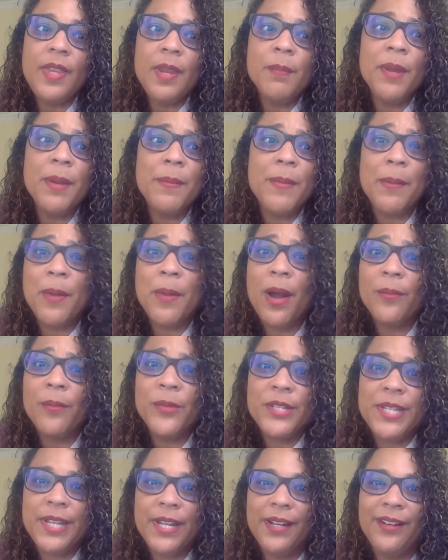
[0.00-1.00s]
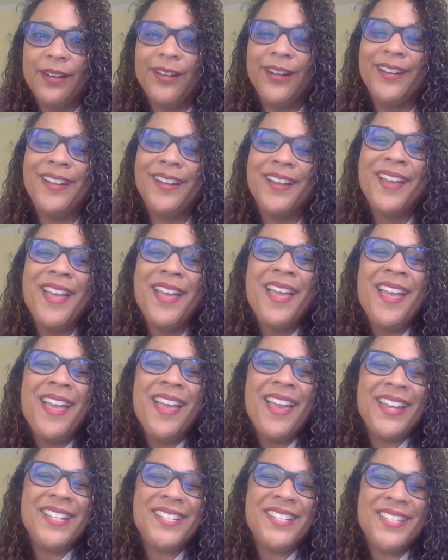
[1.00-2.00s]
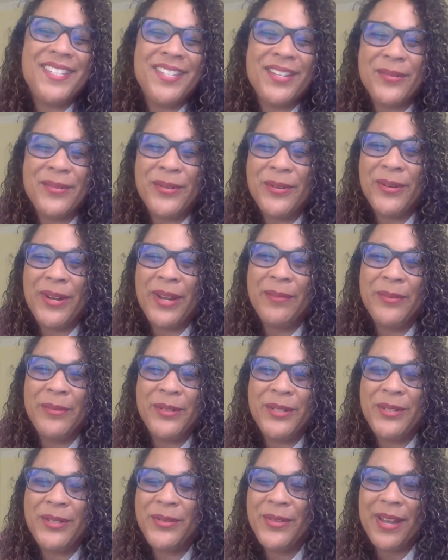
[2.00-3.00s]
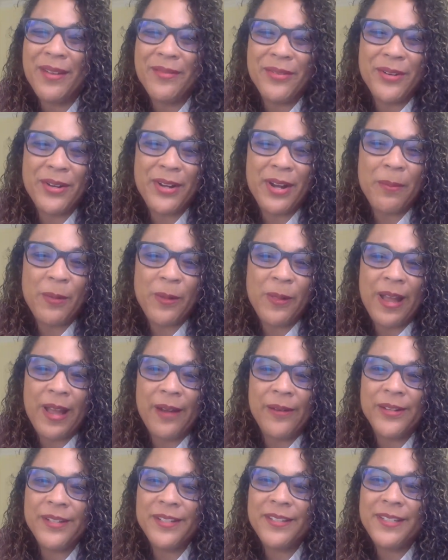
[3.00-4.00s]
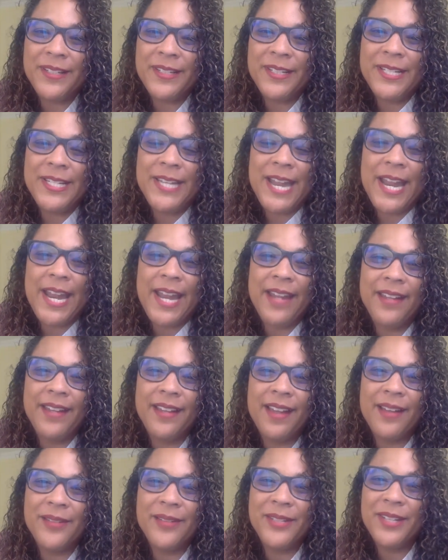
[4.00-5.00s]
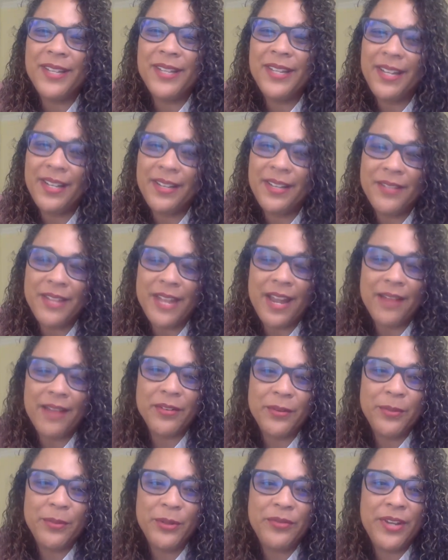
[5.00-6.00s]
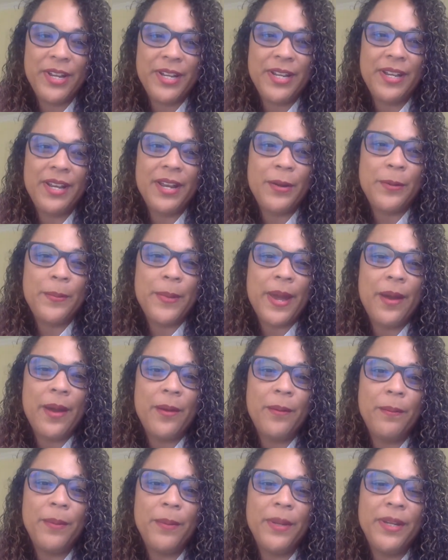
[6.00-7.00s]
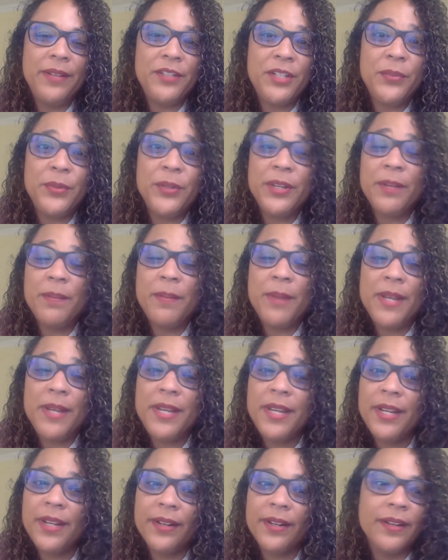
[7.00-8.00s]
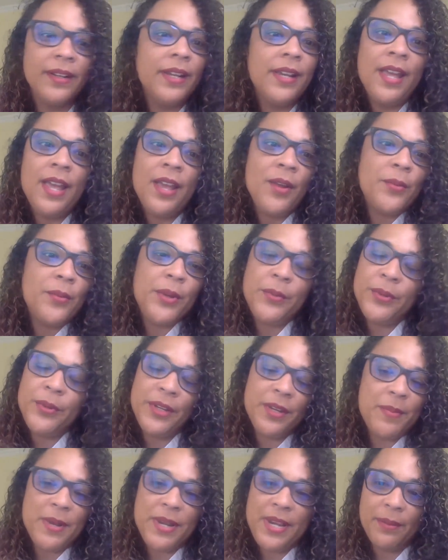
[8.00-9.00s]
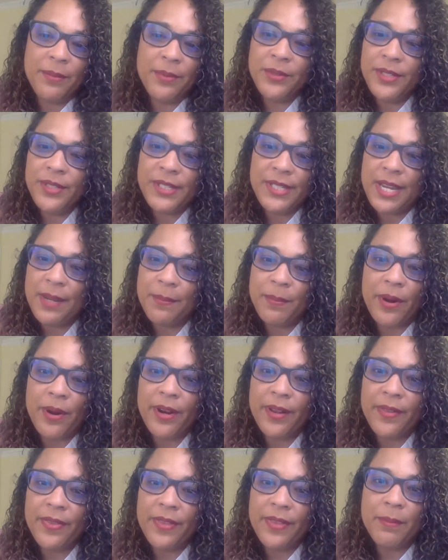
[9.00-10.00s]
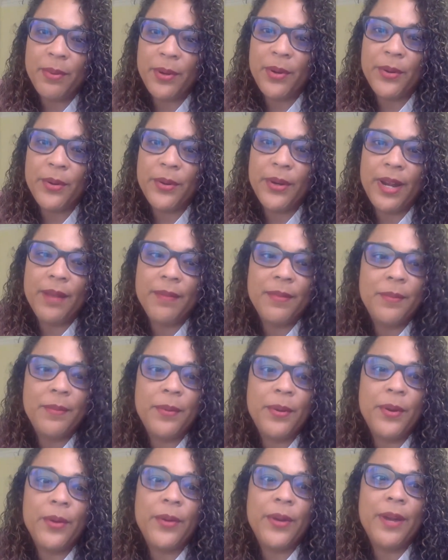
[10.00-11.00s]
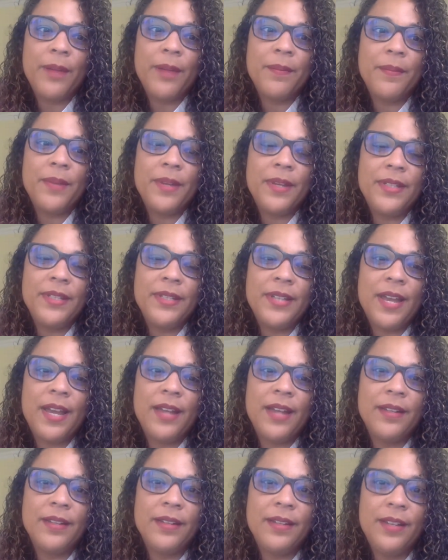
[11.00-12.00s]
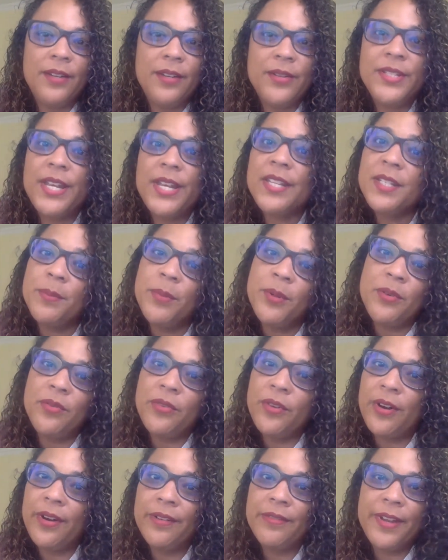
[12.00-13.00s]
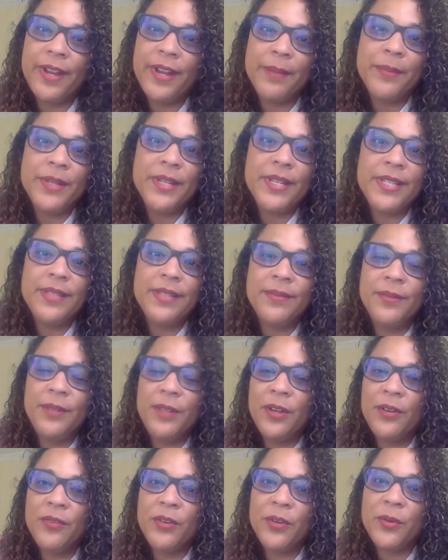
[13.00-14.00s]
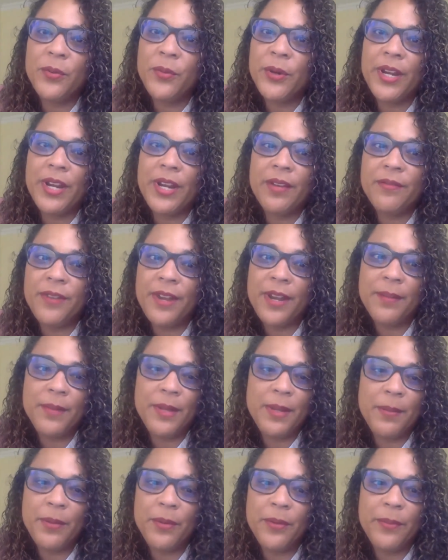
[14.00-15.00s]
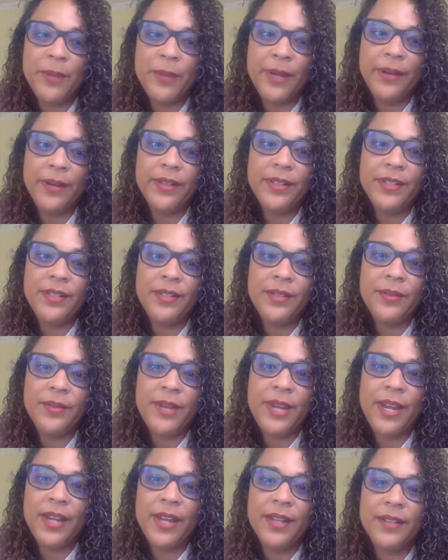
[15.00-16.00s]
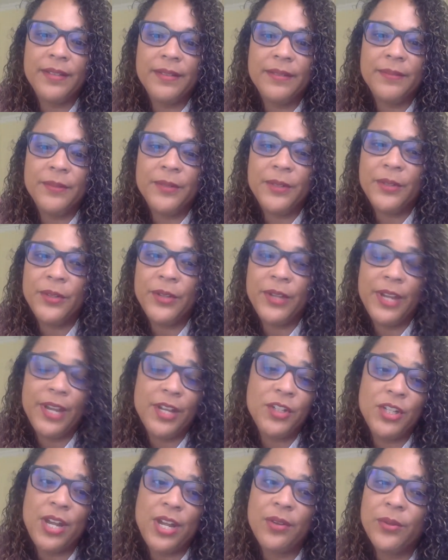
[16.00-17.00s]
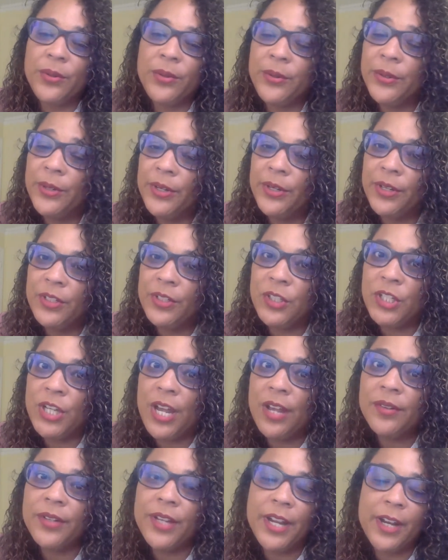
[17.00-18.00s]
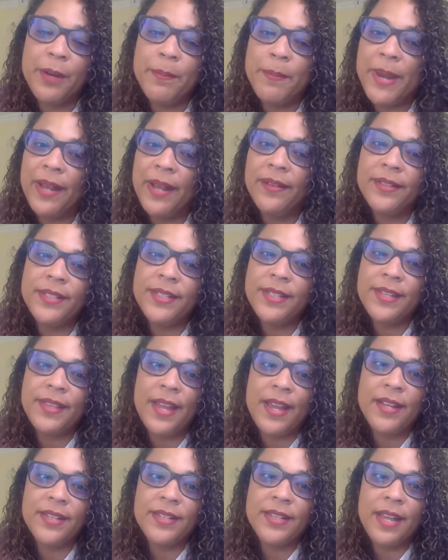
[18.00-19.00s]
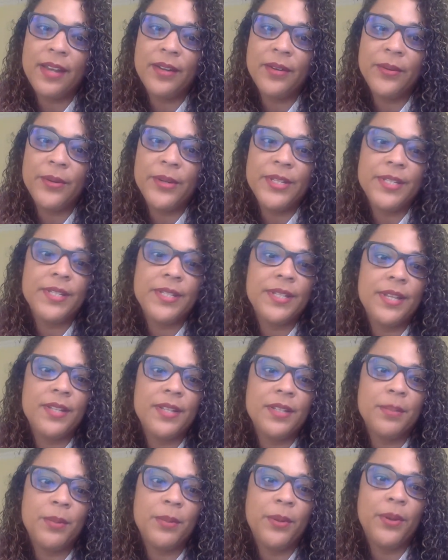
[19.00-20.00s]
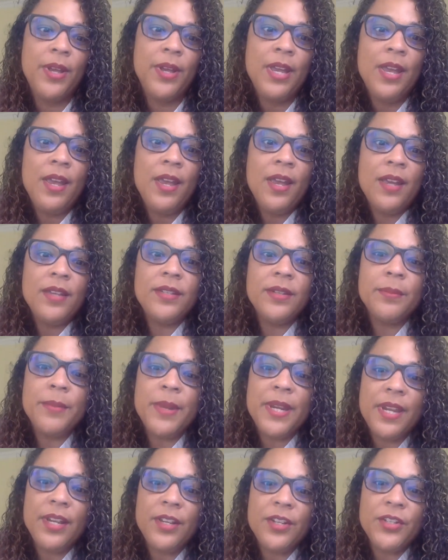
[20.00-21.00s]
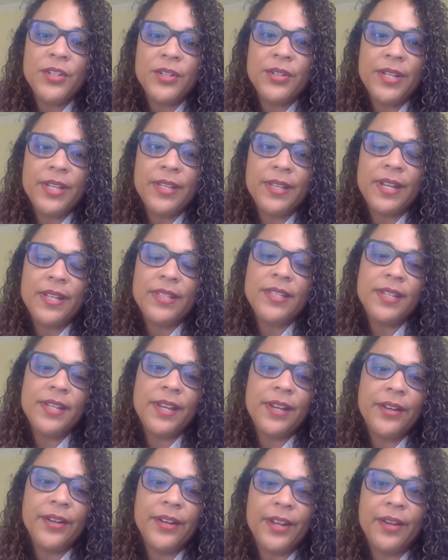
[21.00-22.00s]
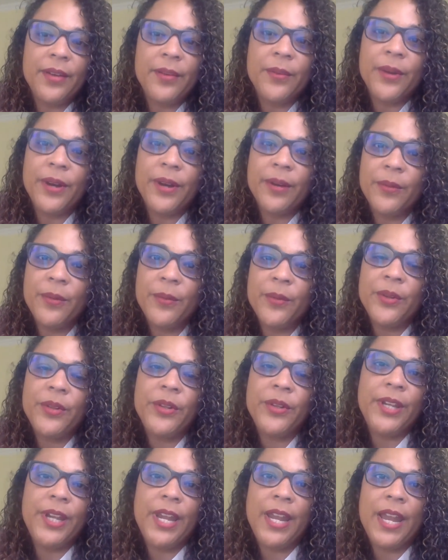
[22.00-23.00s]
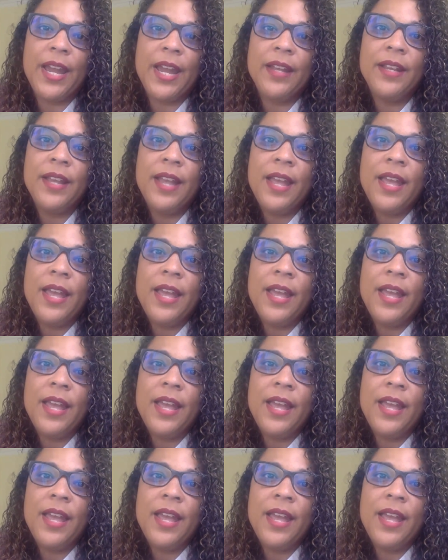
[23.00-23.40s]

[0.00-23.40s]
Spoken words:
But my mom was here. And so we were able to do that for a couple hours of the day. I was lucky enough to have her move in and help out. But if she wouldn't have been here, we wouldn't have been able to take part in that program. The program is not, accessible for all families. If you're a working family, both parents, you can't, when you're looking at childcare and balancing that, it's not always accessible. So making sure like that's an area where when we're looking at